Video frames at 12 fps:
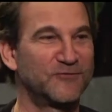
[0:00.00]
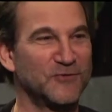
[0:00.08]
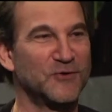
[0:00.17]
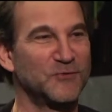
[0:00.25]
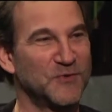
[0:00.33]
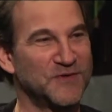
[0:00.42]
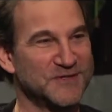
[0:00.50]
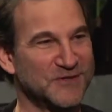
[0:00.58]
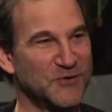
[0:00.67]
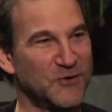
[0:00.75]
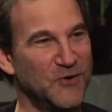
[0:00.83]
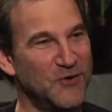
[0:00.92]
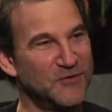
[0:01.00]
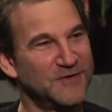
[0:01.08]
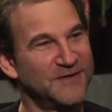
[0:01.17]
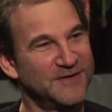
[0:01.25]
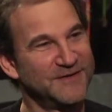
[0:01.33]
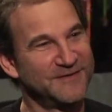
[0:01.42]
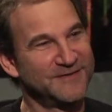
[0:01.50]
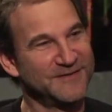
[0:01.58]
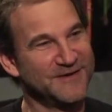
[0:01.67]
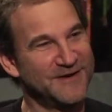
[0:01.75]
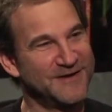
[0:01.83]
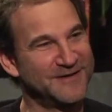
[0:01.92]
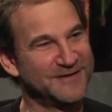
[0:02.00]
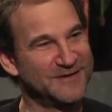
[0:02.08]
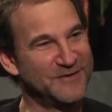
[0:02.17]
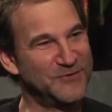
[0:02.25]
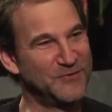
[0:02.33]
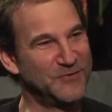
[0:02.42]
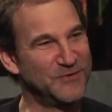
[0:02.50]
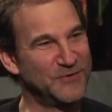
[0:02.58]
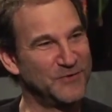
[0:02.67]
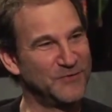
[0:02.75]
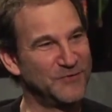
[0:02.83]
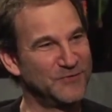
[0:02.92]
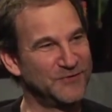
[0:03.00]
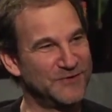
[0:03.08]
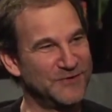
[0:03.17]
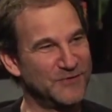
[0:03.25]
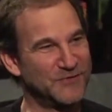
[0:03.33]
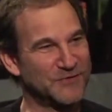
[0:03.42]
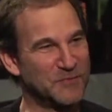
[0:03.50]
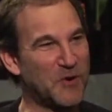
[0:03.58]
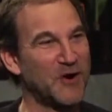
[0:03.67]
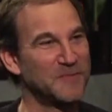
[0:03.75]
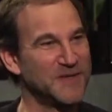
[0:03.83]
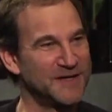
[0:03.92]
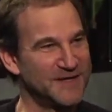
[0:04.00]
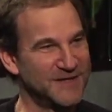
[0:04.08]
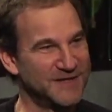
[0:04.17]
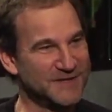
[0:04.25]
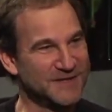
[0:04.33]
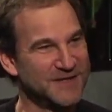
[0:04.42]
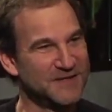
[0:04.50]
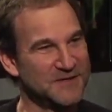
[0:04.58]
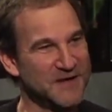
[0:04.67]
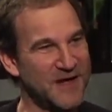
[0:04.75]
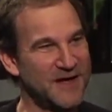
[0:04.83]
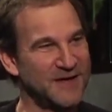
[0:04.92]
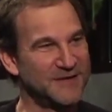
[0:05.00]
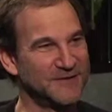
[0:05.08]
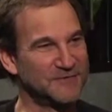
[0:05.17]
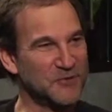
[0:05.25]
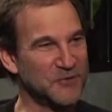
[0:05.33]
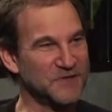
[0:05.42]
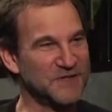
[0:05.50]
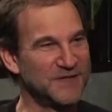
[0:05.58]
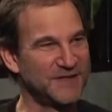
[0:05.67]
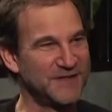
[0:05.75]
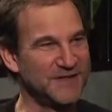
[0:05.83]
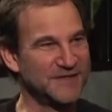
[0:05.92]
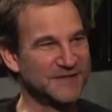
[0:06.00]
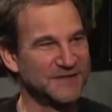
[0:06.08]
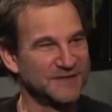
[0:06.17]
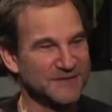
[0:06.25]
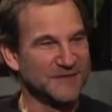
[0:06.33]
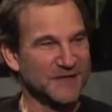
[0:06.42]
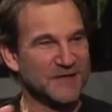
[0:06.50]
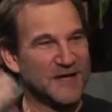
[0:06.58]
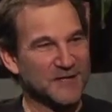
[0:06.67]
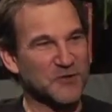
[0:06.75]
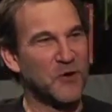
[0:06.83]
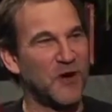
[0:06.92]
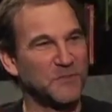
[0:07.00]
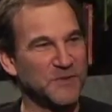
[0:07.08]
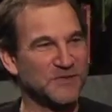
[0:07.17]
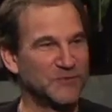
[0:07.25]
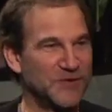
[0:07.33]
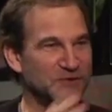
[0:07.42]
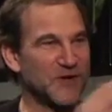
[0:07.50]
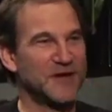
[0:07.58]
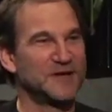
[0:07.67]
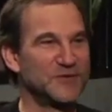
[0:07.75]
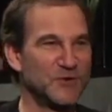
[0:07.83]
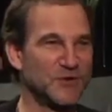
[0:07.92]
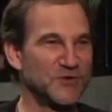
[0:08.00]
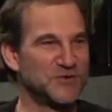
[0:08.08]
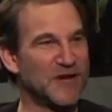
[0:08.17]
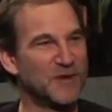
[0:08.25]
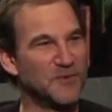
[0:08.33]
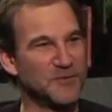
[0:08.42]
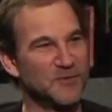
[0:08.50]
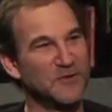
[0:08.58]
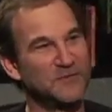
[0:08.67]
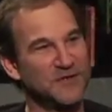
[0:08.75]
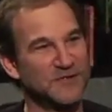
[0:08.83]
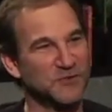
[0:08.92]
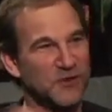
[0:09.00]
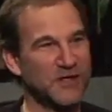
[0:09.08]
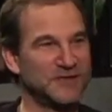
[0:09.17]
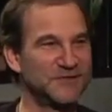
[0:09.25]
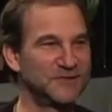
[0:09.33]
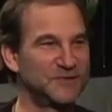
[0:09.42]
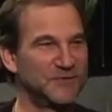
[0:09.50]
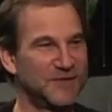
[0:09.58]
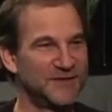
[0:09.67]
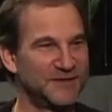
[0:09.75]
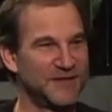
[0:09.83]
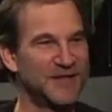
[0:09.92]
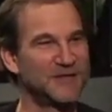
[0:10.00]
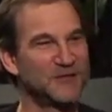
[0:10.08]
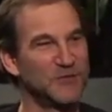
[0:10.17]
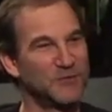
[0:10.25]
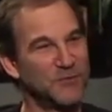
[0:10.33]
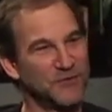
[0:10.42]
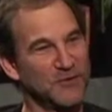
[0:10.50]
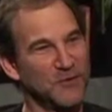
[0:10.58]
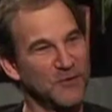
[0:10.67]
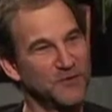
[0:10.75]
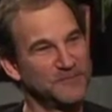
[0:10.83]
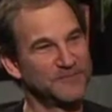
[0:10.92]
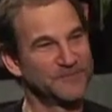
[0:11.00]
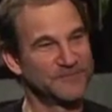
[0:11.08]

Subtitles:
to flirt with this girl whose apartment it is. And of course, he's kind of caught between trying to do a good job in the movie and trying to get in good with the girl.